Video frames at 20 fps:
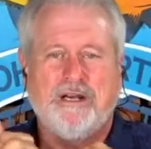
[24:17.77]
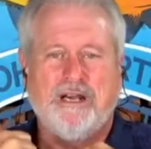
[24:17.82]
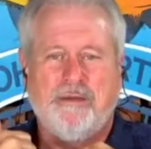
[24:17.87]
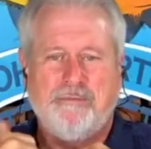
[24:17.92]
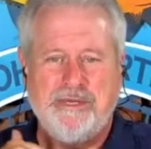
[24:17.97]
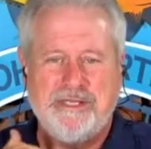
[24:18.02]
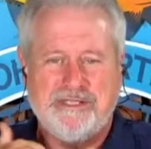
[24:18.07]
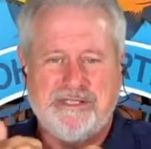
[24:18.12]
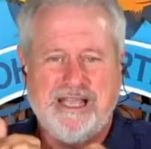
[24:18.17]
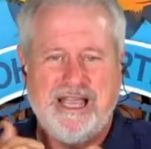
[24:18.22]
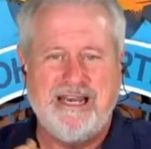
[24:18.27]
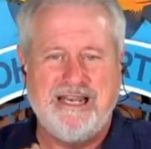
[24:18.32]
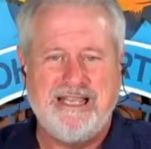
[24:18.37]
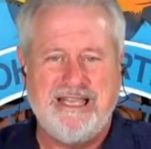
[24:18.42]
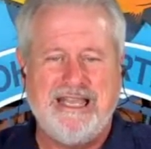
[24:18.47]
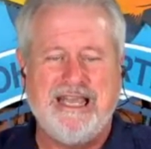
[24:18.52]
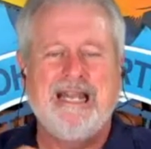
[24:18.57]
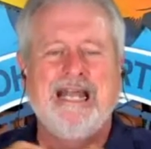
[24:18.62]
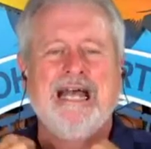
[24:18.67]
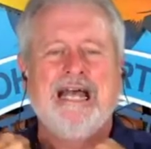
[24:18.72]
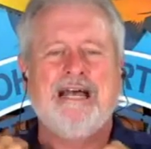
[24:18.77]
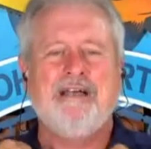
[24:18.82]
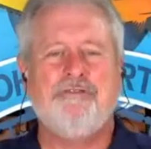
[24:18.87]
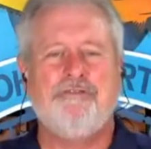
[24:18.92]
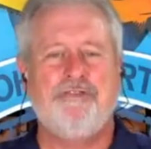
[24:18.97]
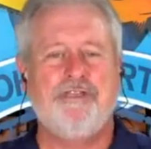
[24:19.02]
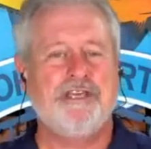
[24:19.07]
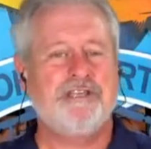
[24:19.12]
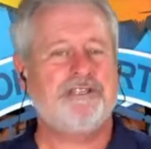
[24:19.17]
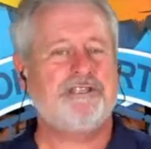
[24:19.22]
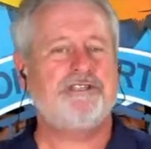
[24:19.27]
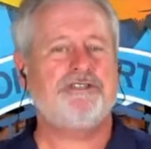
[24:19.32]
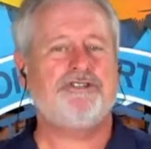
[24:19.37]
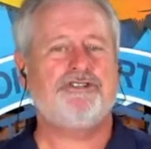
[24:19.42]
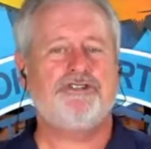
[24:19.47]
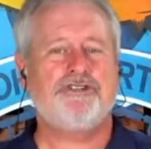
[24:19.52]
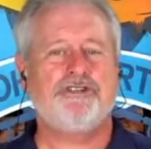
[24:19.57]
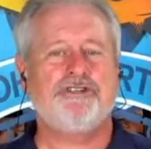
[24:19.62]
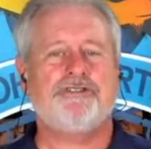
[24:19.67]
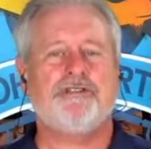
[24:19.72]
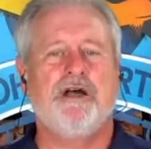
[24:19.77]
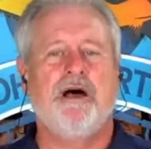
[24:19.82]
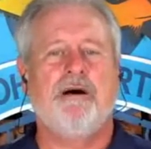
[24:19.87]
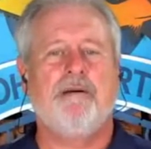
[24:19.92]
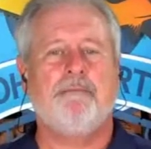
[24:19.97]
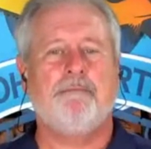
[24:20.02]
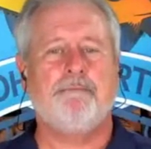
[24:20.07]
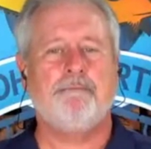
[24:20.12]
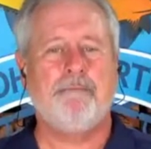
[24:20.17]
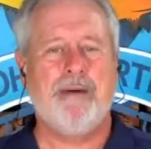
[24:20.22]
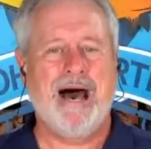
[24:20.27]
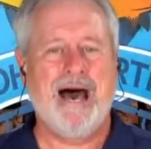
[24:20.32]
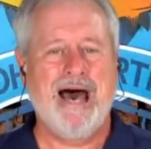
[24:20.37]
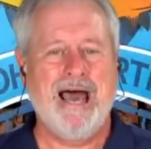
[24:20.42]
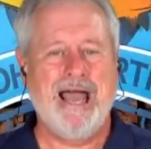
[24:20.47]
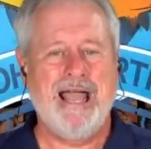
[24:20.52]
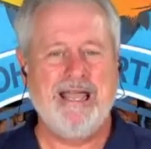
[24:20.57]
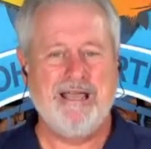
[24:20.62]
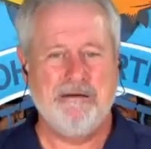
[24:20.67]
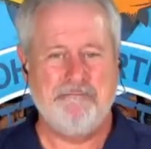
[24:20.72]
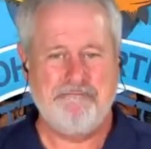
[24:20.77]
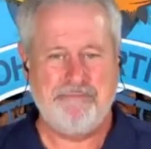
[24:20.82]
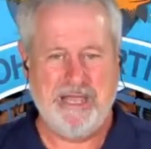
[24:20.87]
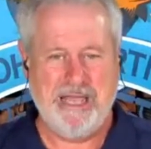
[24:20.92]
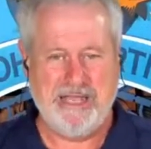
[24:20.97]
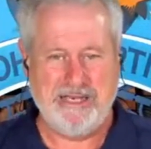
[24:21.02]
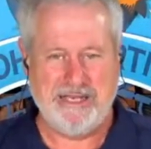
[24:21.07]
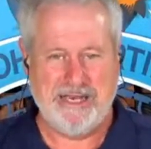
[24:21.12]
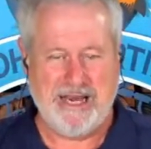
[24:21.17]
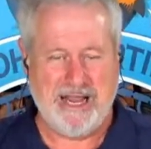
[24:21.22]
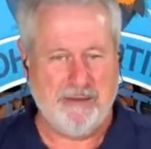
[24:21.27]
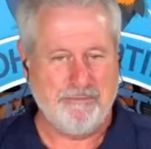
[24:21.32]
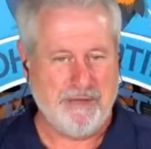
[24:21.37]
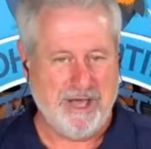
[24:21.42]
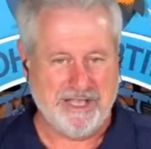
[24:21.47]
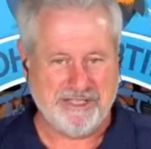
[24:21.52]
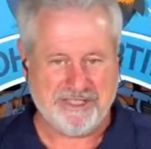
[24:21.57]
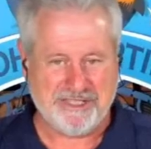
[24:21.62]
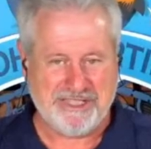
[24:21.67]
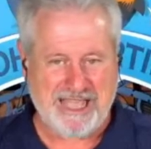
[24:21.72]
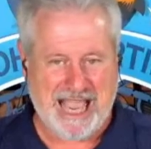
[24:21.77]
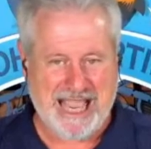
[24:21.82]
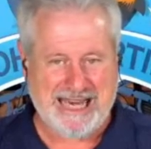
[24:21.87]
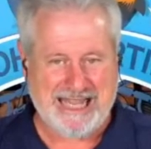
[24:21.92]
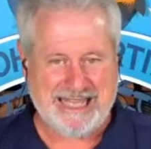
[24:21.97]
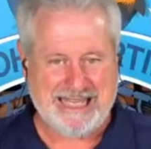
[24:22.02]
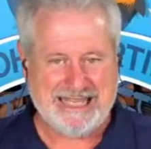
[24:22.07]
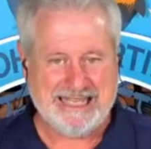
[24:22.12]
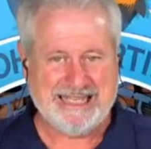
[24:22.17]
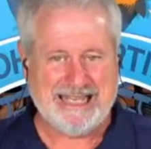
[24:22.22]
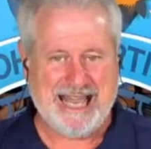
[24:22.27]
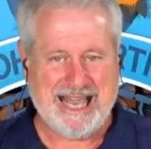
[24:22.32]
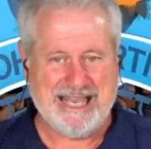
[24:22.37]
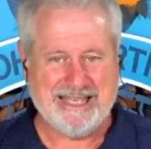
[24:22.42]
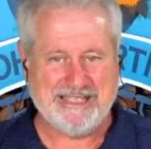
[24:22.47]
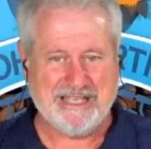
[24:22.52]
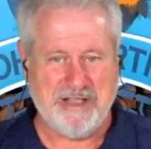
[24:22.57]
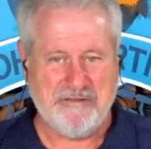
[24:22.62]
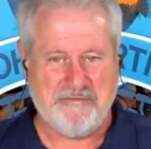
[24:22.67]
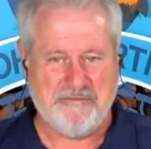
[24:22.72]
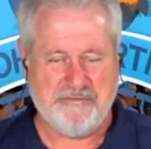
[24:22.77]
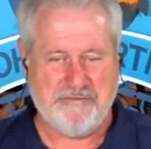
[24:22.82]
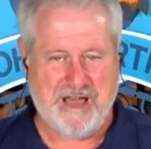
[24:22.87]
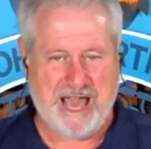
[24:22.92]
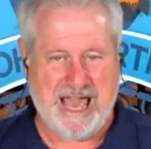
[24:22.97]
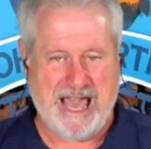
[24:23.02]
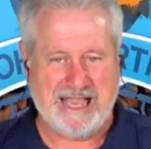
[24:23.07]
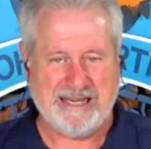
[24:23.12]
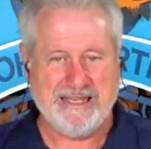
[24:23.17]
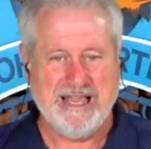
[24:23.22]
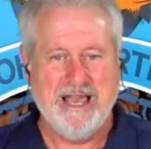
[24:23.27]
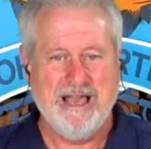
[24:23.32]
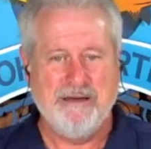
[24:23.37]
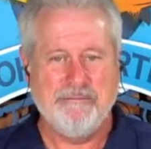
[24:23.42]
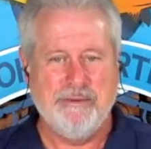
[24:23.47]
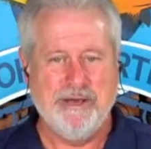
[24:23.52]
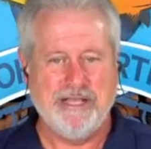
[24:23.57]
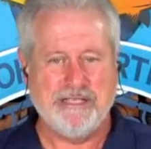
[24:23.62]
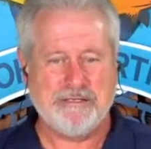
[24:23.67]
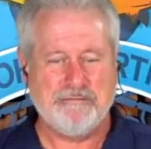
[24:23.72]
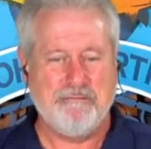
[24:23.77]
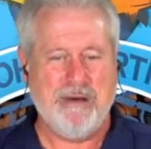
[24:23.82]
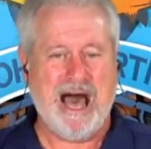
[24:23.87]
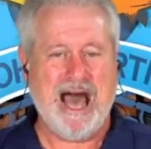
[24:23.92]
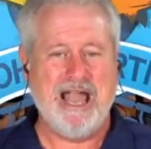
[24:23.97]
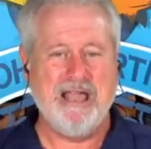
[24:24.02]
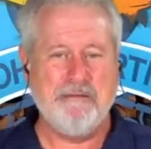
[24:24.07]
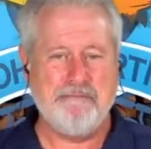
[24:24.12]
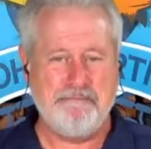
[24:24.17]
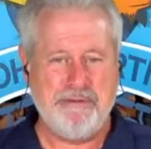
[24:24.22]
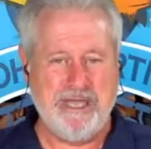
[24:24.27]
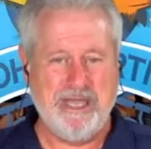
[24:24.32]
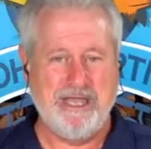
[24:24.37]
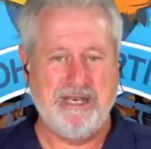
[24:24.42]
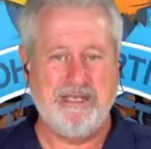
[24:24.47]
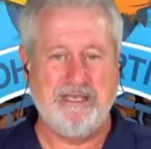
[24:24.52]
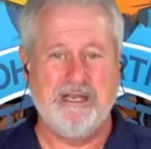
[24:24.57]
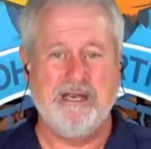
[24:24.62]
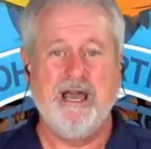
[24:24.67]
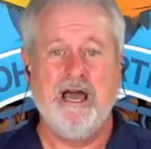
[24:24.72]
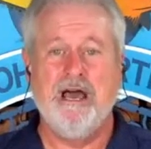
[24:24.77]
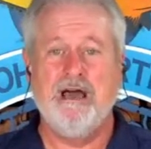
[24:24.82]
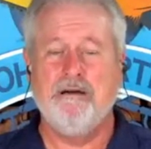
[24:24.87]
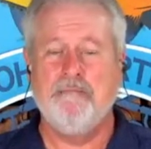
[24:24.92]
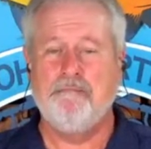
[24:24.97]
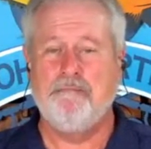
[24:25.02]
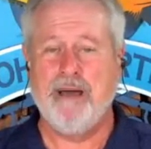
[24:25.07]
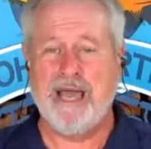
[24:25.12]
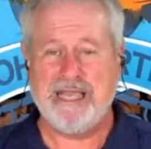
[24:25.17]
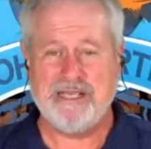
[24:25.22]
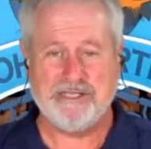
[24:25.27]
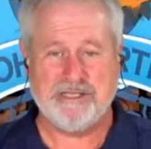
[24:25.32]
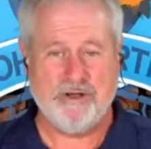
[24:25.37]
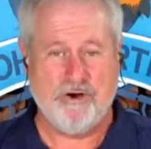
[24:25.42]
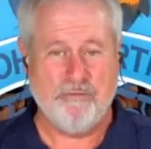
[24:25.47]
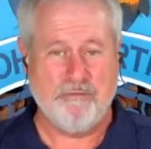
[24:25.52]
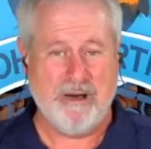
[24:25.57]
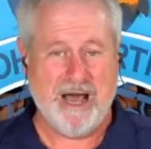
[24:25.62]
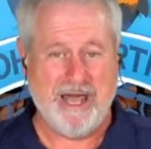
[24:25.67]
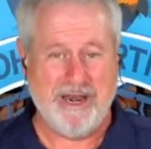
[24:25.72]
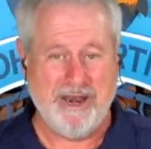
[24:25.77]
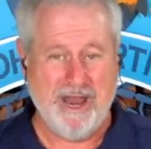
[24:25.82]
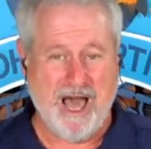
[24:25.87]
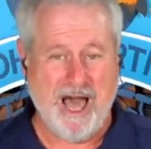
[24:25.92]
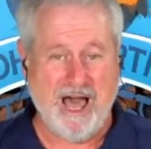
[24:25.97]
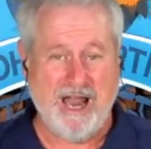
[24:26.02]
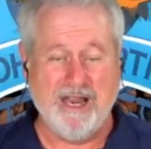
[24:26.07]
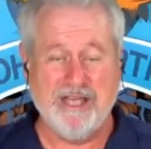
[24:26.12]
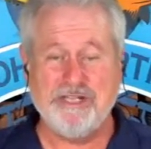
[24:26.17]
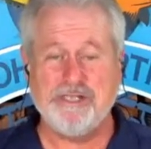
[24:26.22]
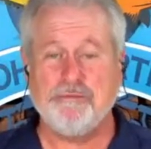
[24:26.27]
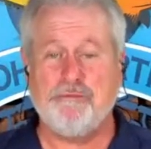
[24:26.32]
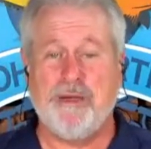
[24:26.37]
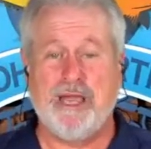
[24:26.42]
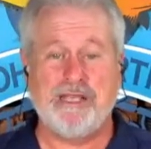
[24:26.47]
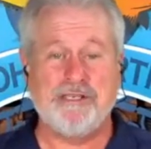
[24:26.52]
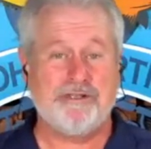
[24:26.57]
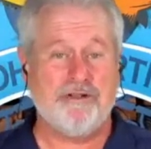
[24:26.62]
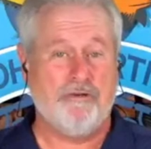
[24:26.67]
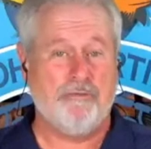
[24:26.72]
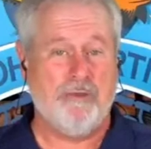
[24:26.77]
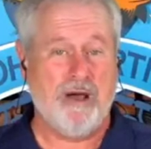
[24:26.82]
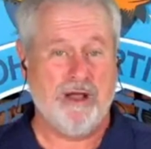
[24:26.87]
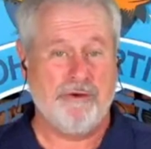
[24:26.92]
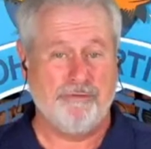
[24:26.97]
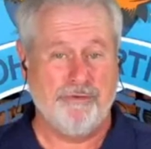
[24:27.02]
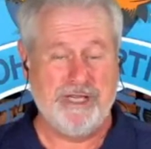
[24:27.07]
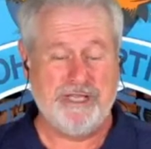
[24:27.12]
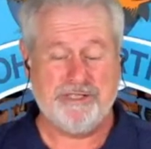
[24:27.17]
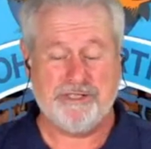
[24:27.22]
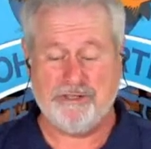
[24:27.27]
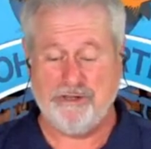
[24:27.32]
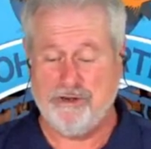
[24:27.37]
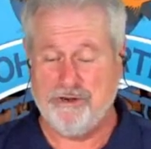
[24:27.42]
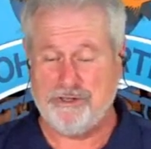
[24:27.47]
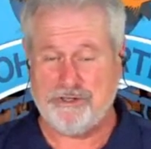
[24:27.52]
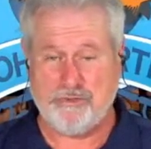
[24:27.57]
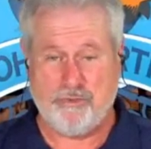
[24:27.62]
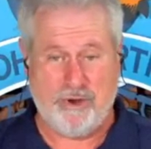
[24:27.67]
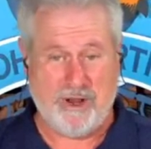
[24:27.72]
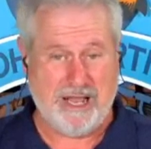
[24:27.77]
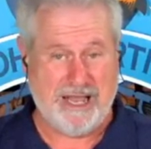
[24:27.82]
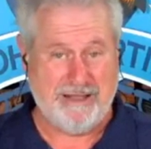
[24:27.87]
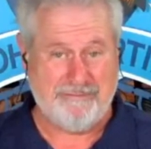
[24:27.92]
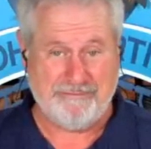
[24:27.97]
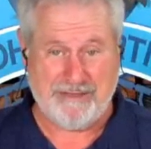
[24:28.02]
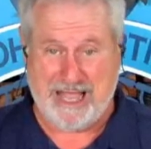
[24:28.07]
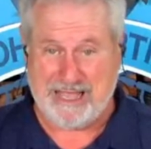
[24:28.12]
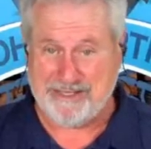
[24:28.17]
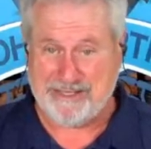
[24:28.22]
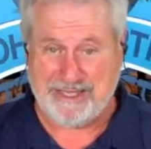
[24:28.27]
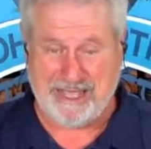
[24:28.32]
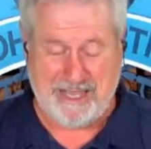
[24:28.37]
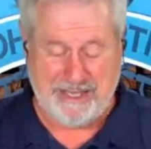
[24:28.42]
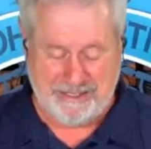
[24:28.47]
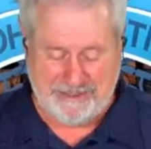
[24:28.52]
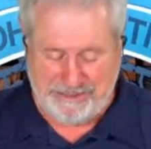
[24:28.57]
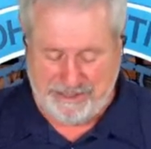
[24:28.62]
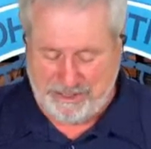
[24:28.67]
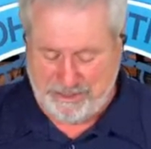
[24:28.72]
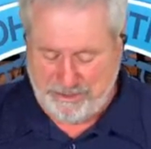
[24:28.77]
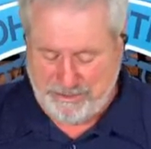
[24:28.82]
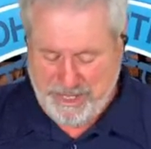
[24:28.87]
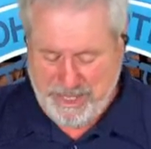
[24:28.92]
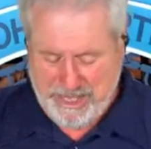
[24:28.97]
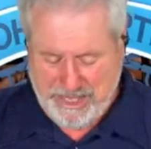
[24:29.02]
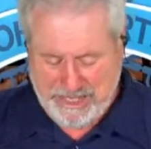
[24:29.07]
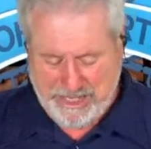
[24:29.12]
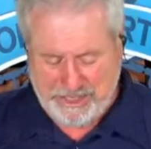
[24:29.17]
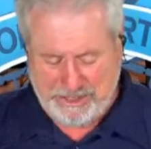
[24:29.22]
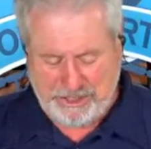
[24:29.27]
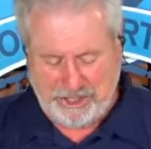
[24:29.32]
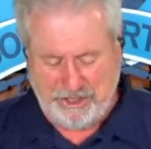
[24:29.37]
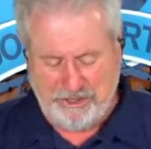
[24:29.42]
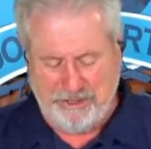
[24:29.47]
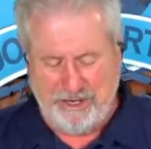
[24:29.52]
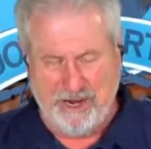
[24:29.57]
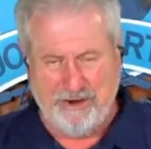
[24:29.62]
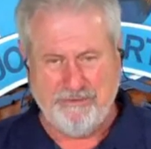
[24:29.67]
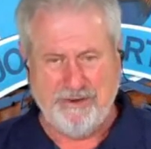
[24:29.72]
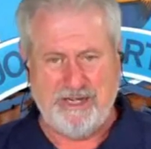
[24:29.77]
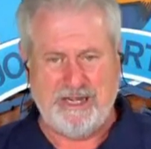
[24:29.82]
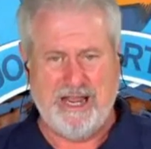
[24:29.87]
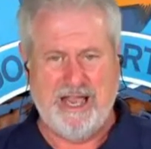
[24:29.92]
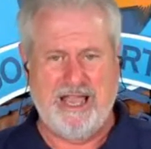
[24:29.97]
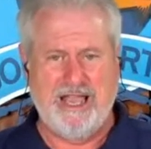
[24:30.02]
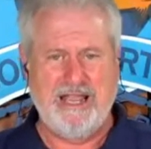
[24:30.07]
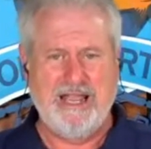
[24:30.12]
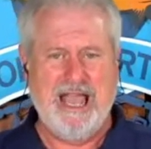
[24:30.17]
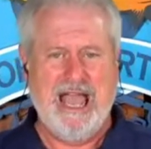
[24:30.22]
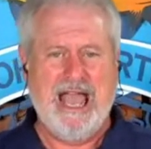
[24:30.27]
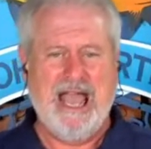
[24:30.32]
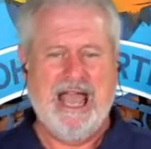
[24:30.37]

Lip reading: Let me state again, this is just my opinion. I'm not stating it as a fact, but it's my opinion based on my knowledge, based on my research, what I stay, you know, in tune every day.